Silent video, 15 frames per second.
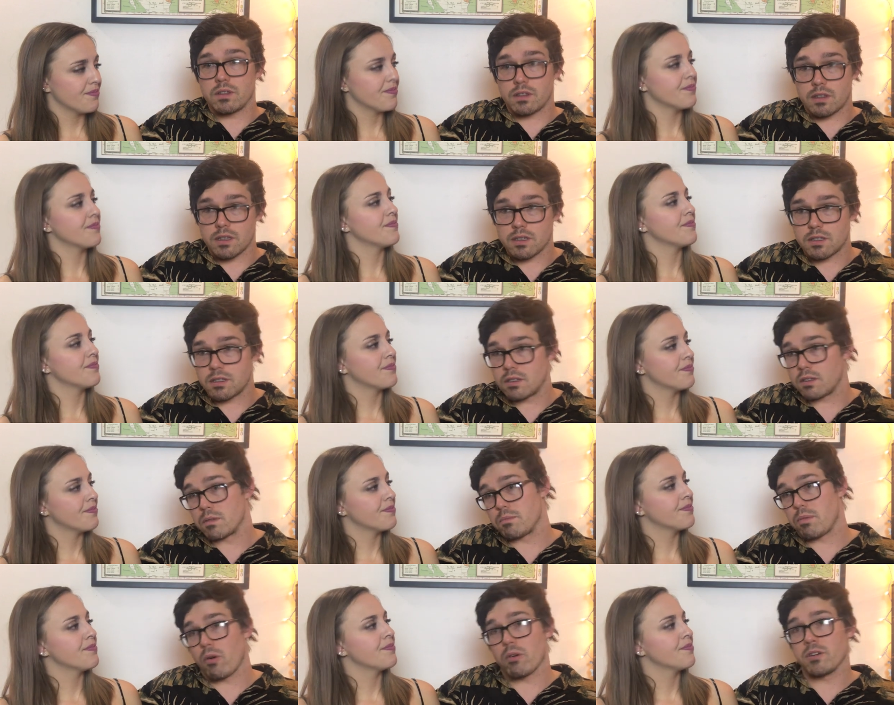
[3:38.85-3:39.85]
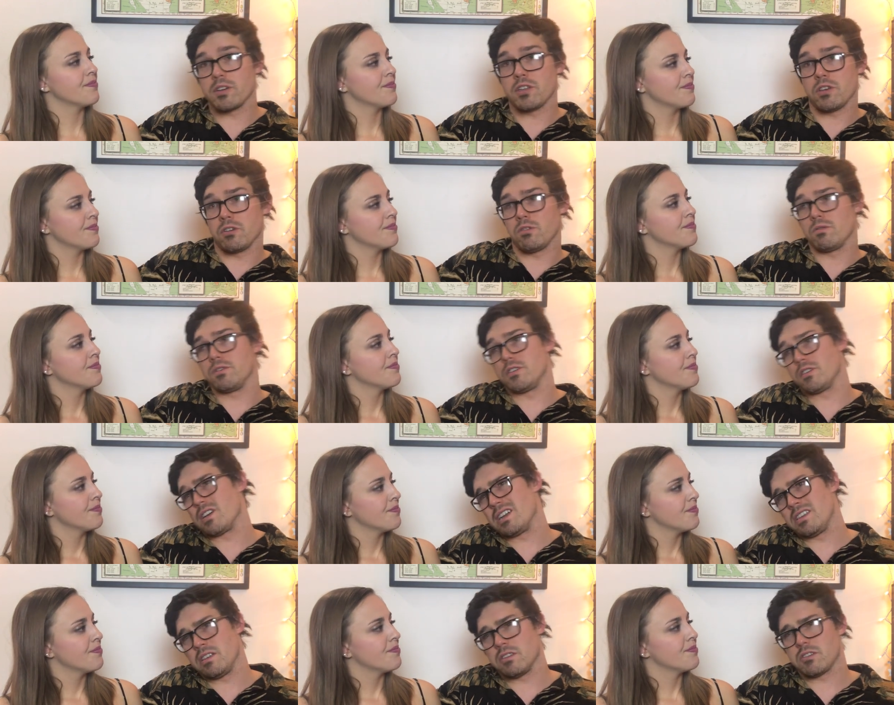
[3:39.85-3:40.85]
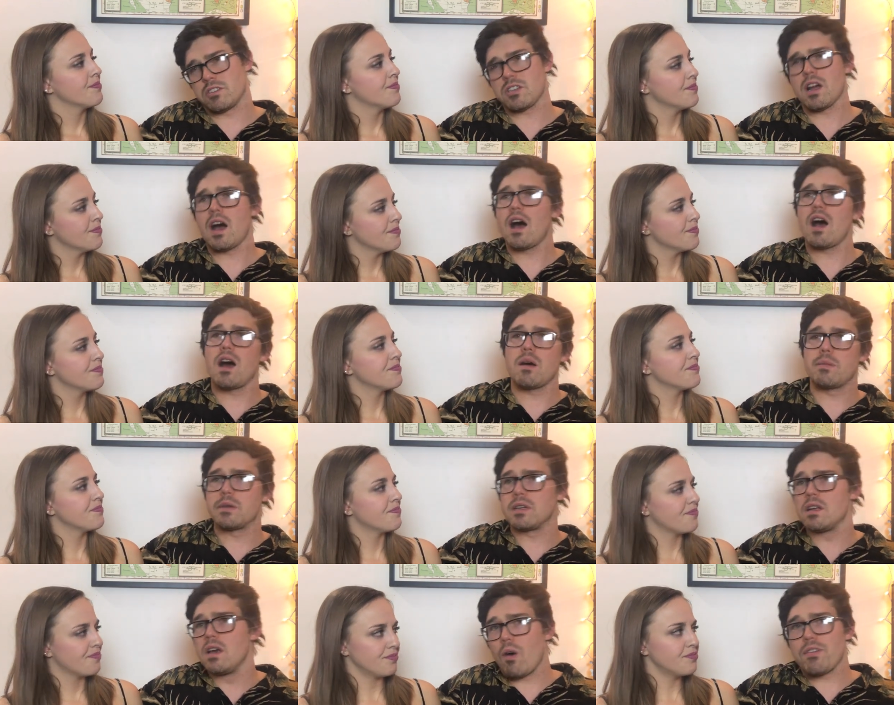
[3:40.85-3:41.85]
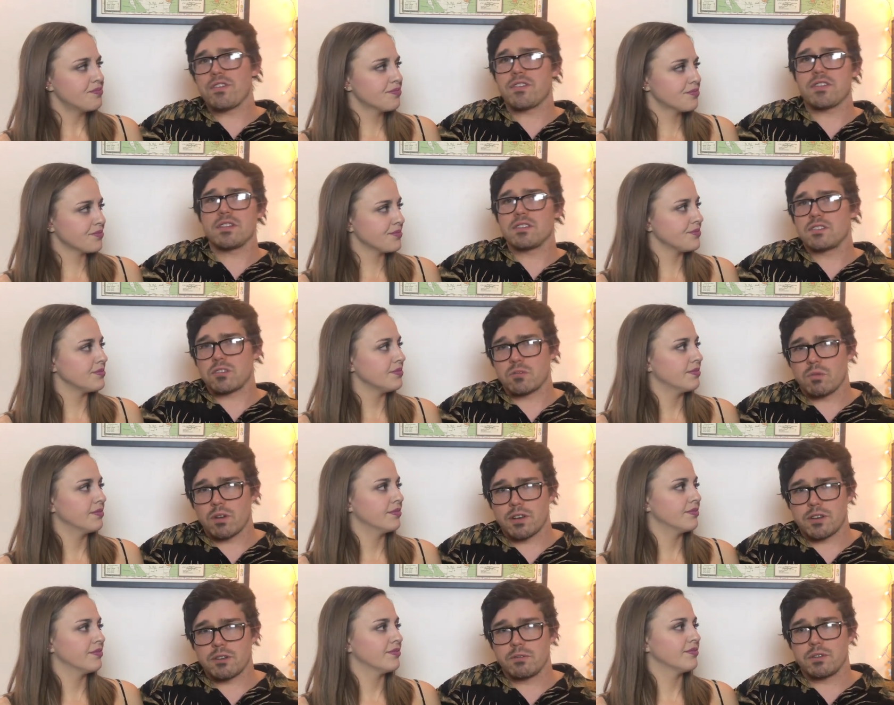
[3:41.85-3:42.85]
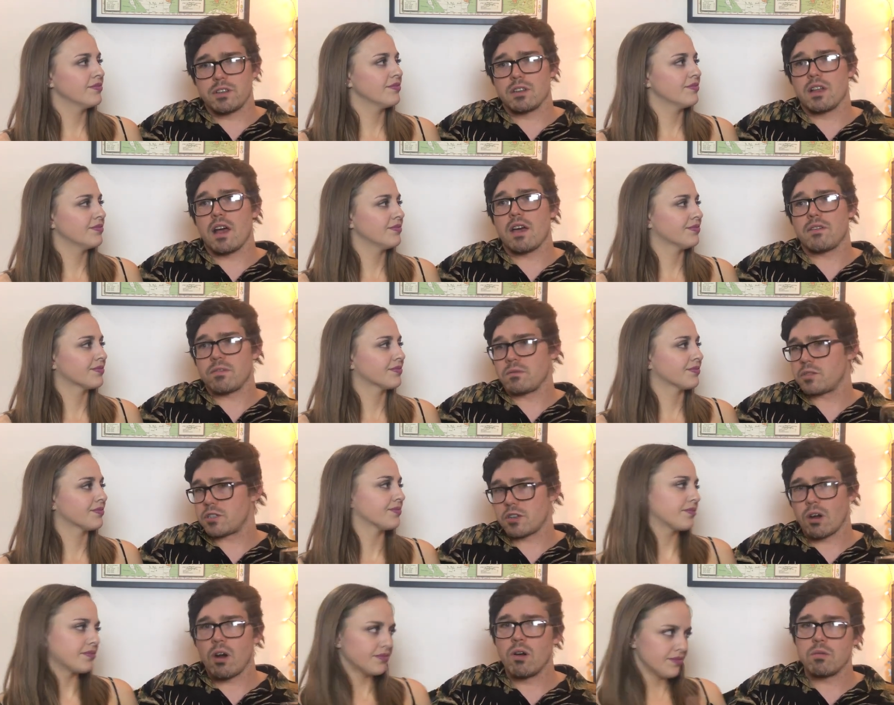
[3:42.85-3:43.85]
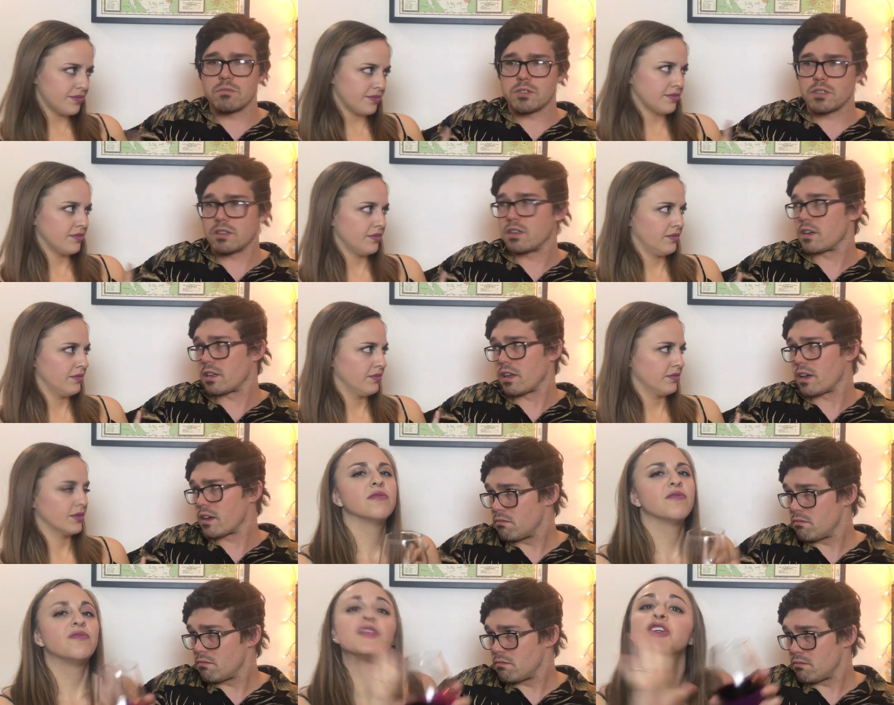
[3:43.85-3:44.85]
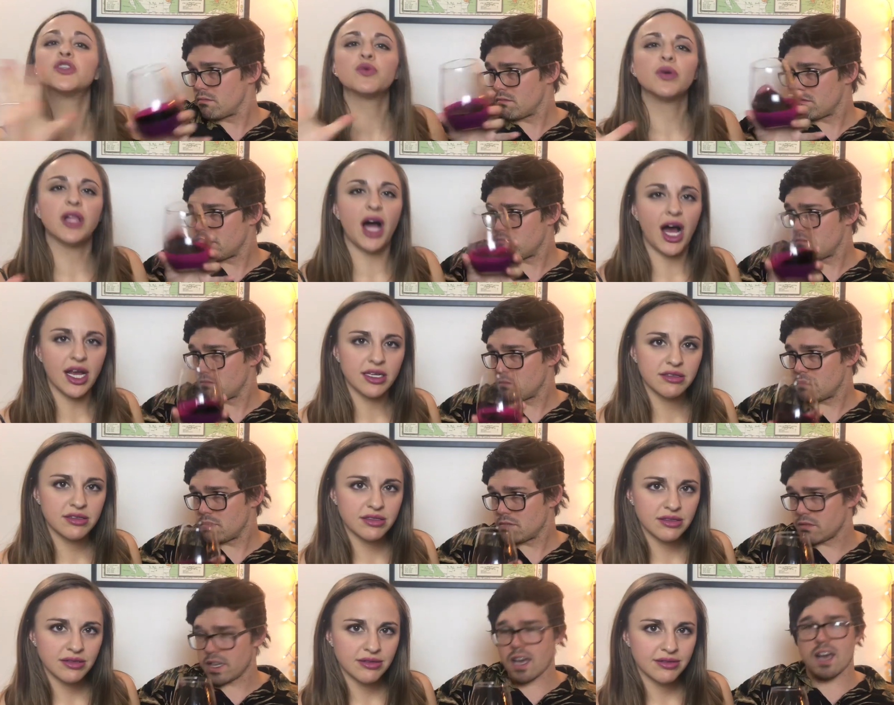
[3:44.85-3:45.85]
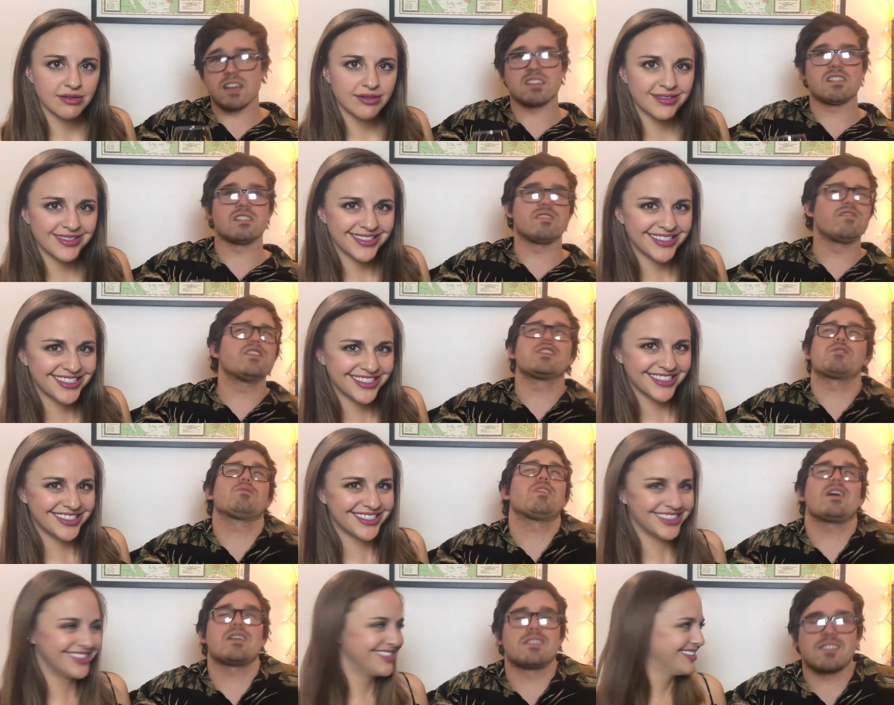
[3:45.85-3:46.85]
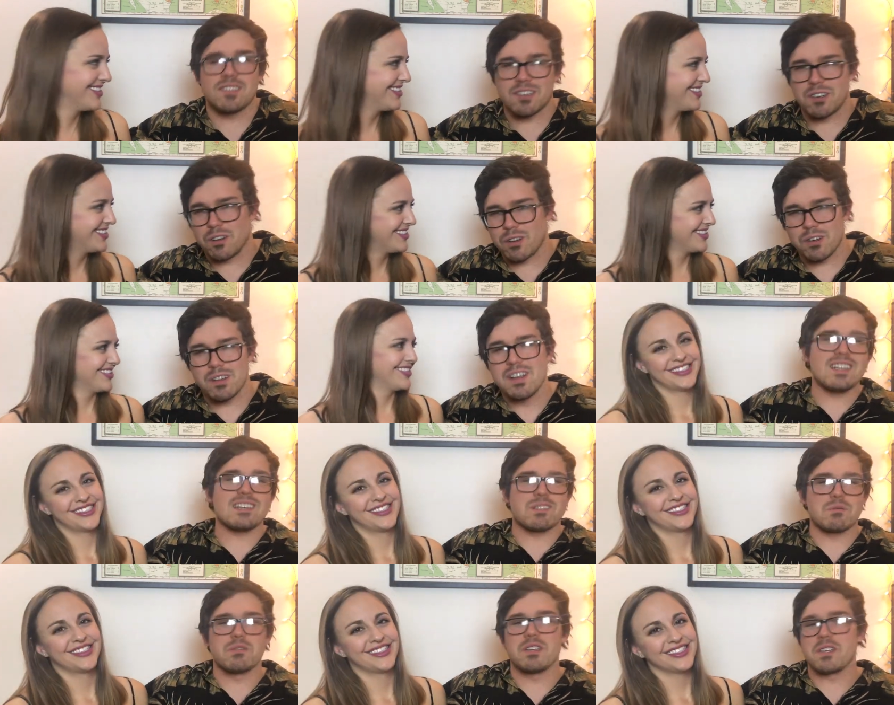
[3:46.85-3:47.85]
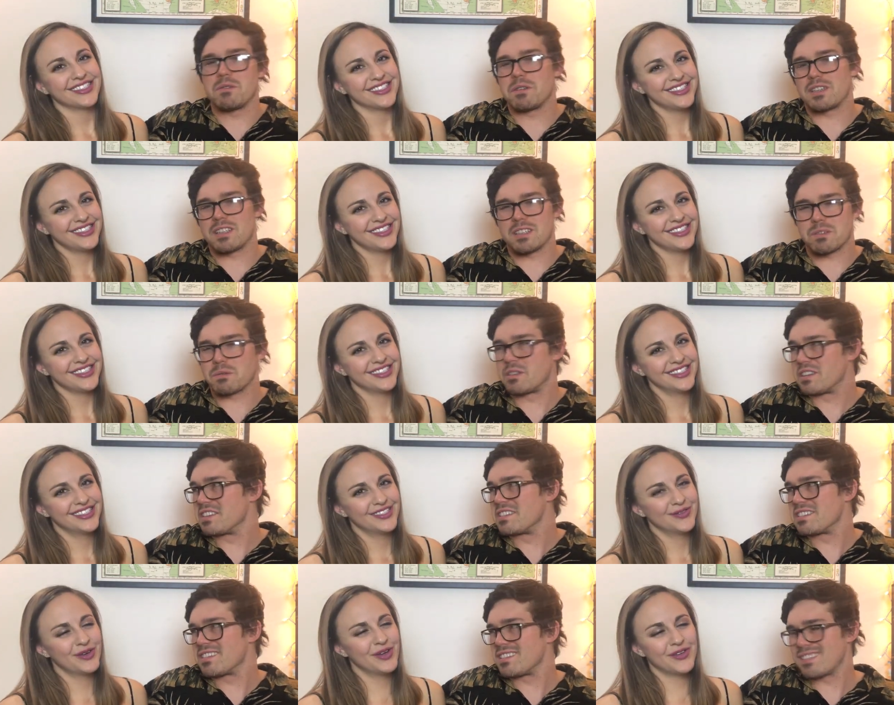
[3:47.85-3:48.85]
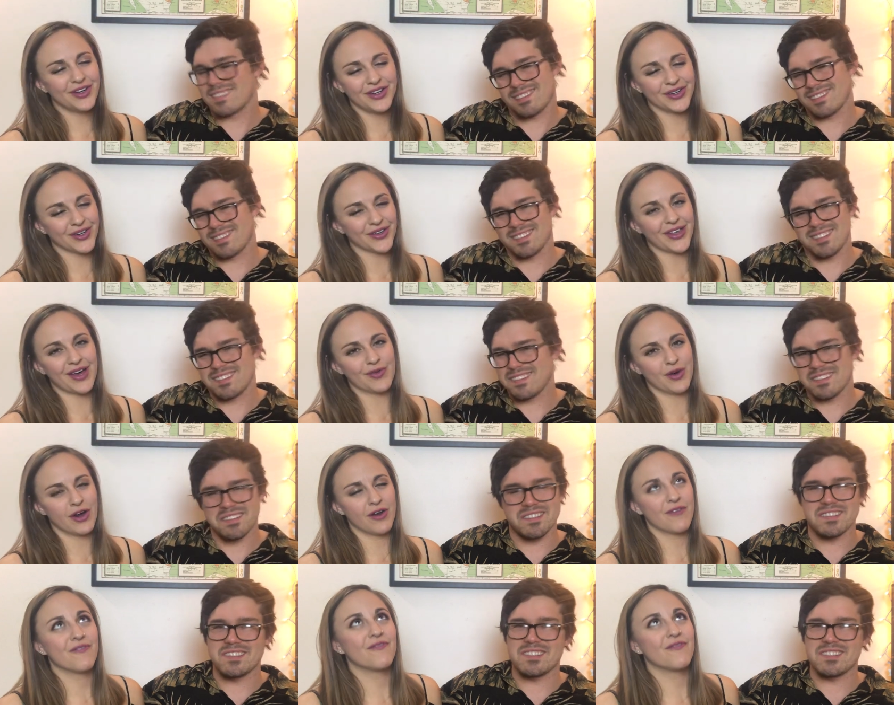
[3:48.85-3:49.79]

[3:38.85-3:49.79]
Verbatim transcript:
Speaker 1: and the things that are important to you and your ideal job and all the things that you want to do in your life and what your home should look like.
Speaker 2: Visualize.
Speaker 1: Yes, visualize your goal. That's really what this one is.
Speaker 2: We've all heard that word.